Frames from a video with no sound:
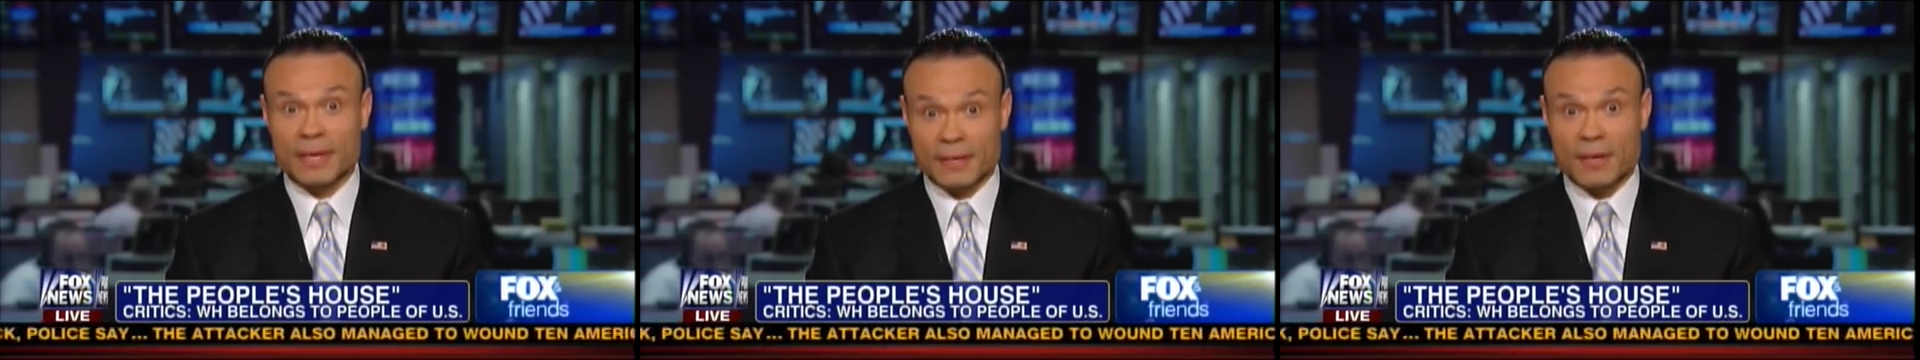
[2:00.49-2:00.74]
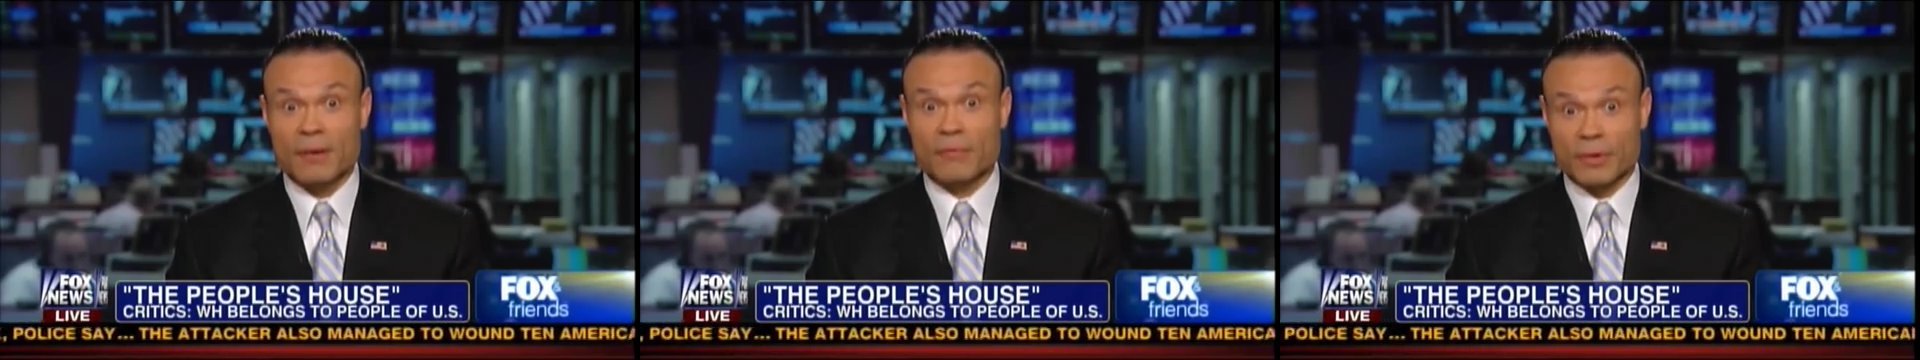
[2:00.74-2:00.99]

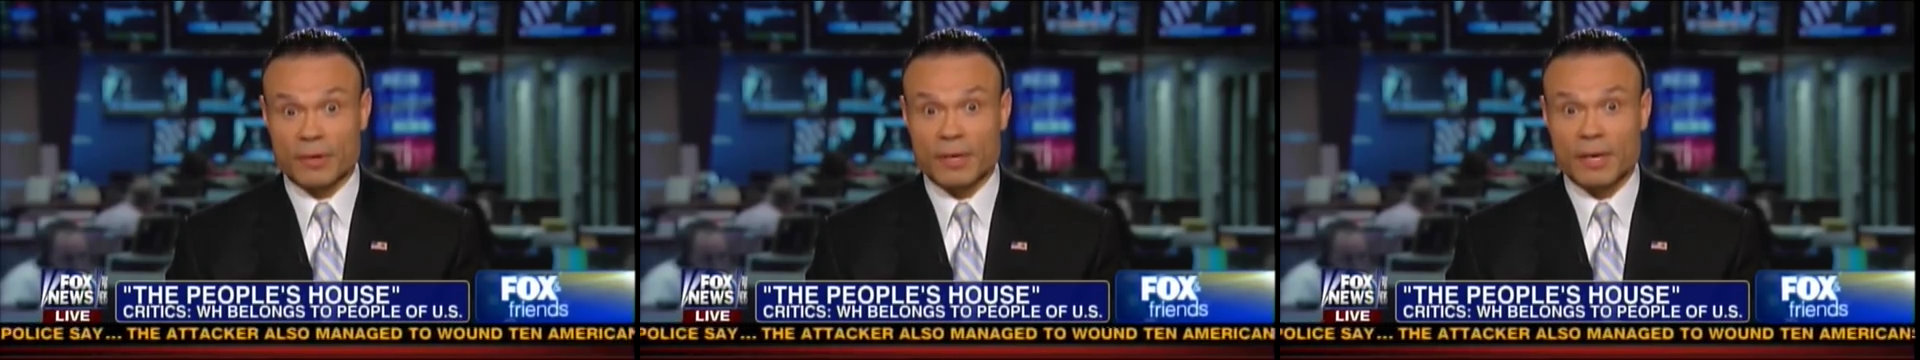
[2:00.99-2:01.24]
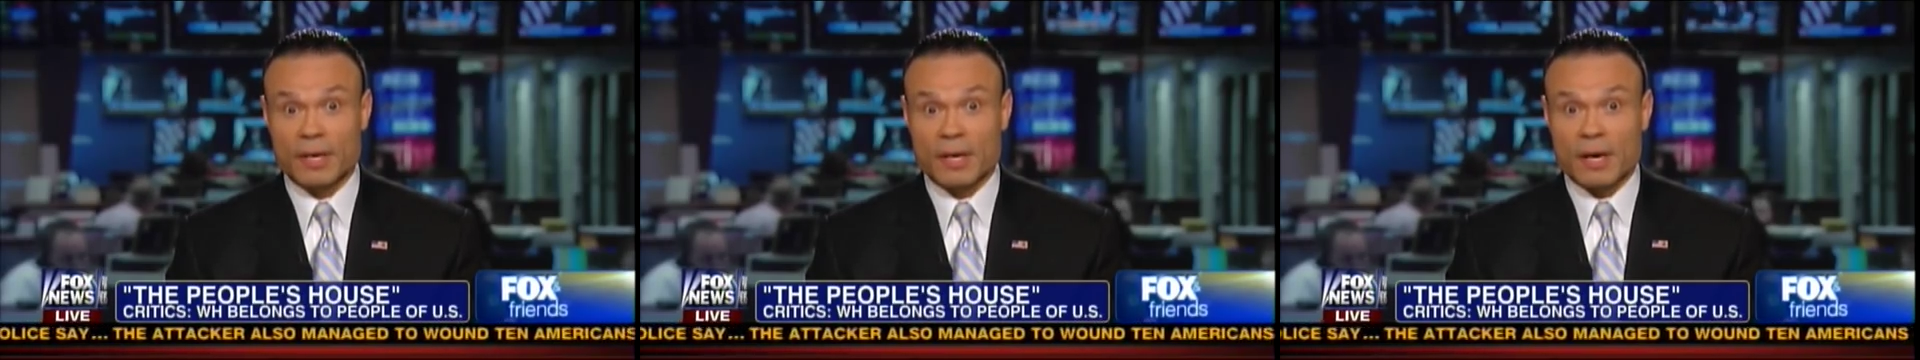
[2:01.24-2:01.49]
and govern.
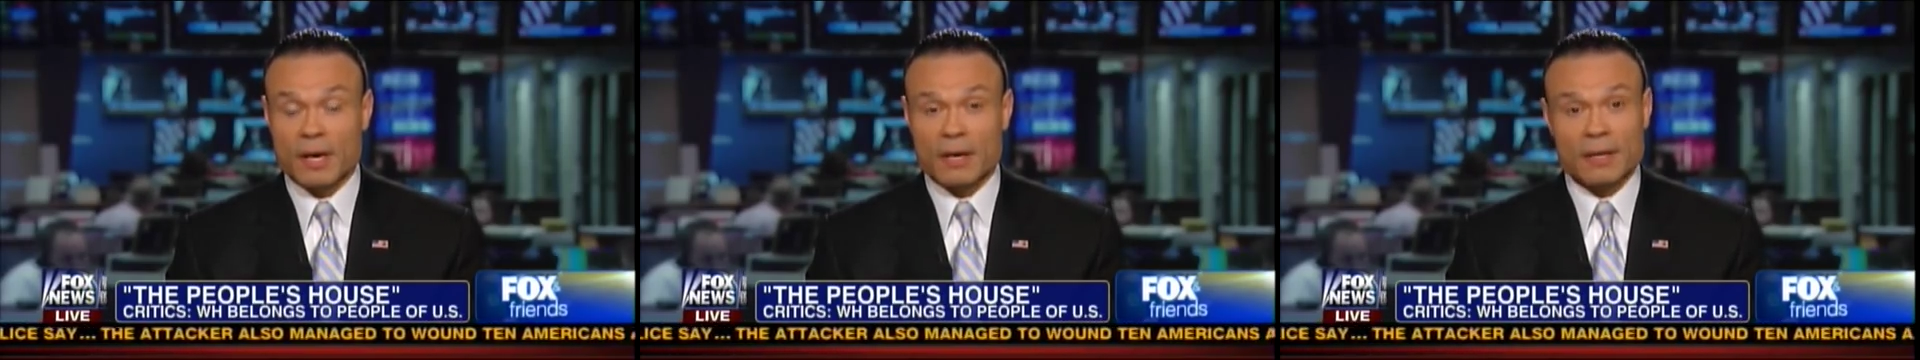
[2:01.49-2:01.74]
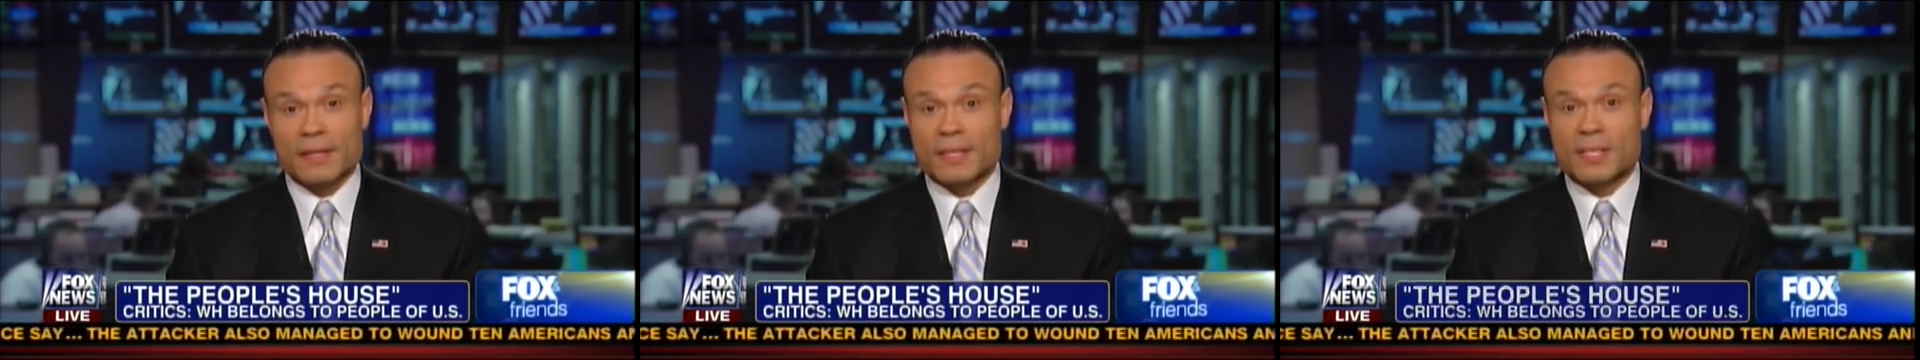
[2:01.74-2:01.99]

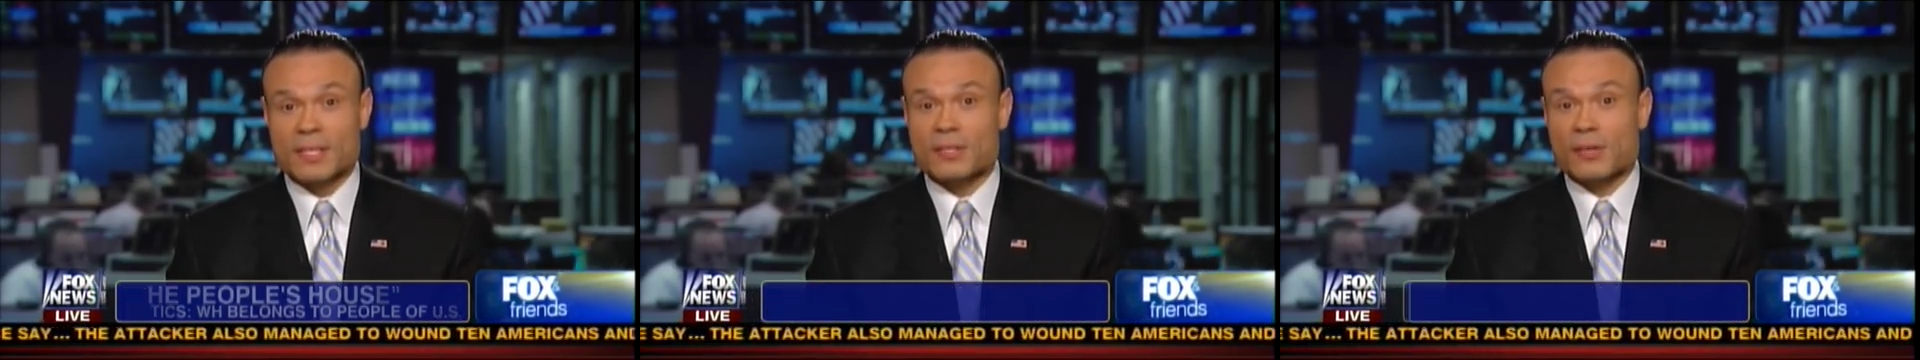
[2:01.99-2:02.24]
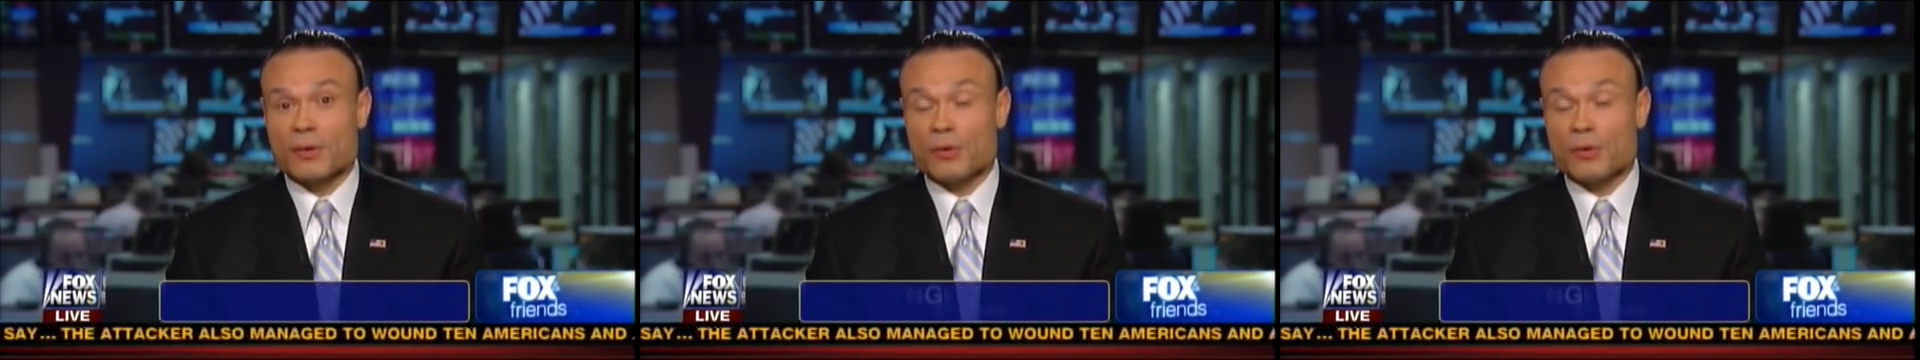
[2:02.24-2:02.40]
This is the